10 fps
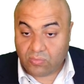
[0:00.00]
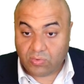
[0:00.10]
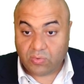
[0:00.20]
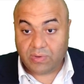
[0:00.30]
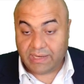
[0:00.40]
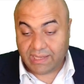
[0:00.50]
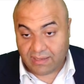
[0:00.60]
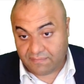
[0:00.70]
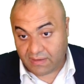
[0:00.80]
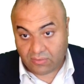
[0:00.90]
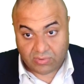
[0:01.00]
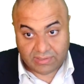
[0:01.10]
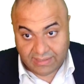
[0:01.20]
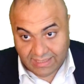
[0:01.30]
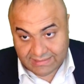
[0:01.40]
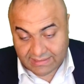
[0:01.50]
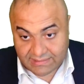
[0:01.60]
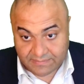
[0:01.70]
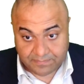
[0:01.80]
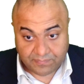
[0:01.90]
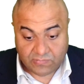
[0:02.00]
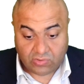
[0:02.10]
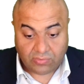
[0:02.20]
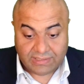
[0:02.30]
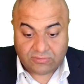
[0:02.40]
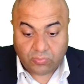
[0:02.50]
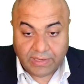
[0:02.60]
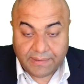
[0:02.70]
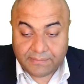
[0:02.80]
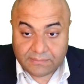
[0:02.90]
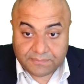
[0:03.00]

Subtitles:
we will have our classes. So this way